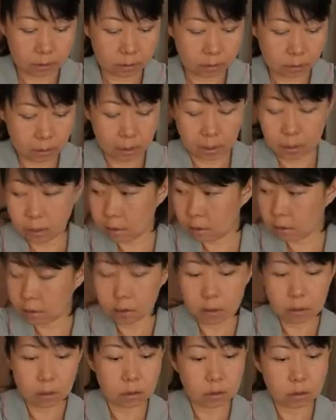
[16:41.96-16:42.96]
Okay,
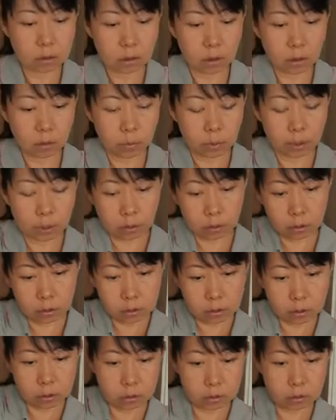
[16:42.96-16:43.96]
so we are
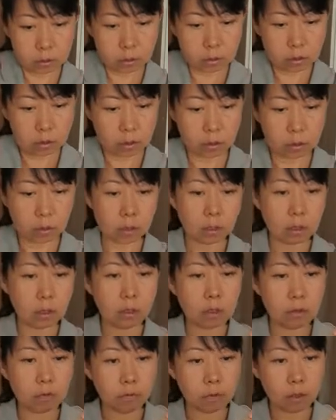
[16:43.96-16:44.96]
going to
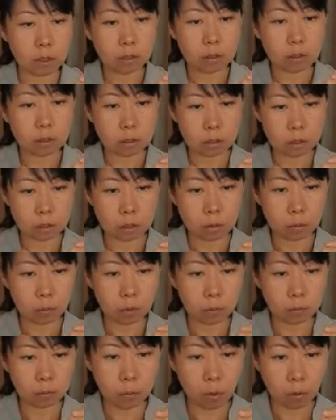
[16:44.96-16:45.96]
first
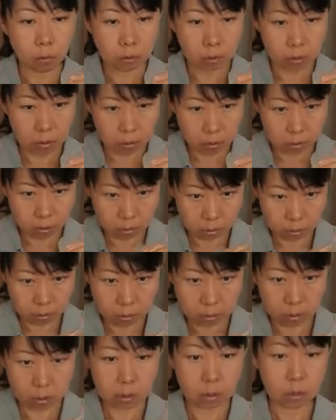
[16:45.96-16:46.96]
we poke
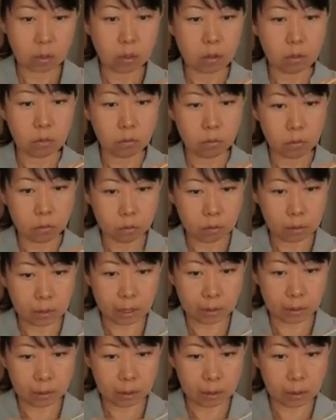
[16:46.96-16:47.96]
through
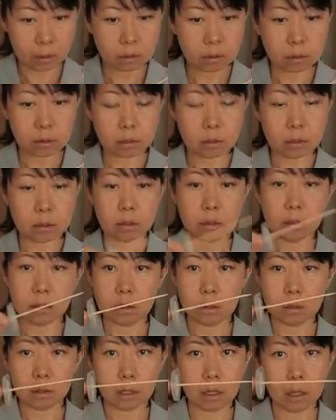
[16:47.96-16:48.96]
like this,
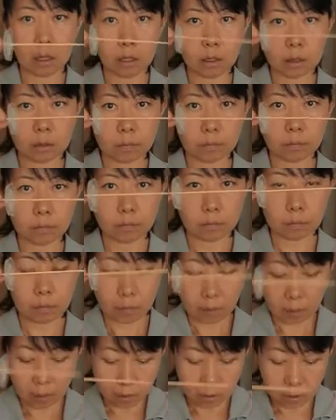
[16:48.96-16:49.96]
okay.
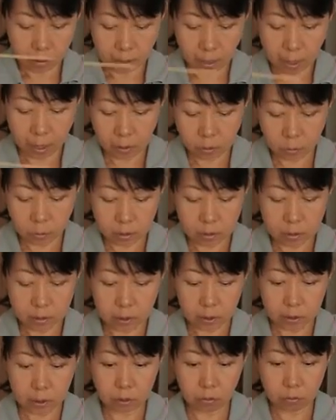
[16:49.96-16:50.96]
Then you
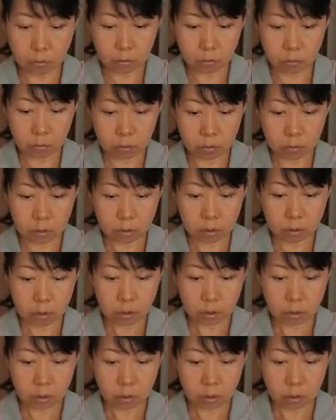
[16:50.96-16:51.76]
insert it through